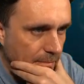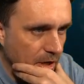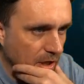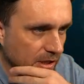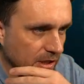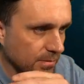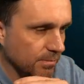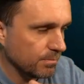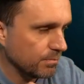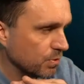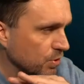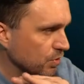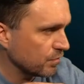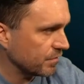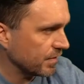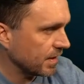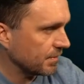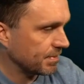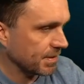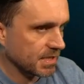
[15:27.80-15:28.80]
not going to move
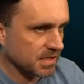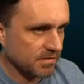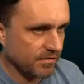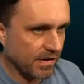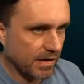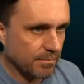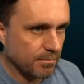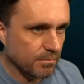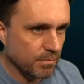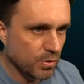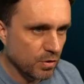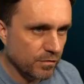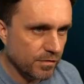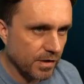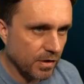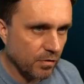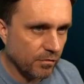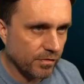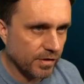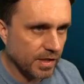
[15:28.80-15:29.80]
it, because if I move it
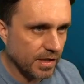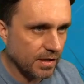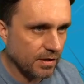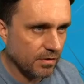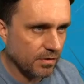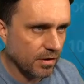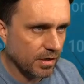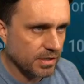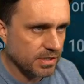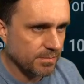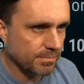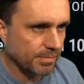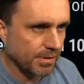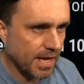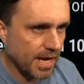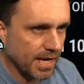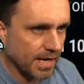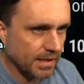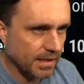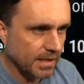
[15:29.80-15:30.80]
over here onto
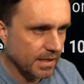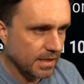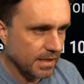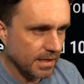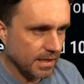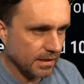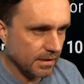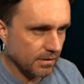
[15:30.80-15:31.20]
black, it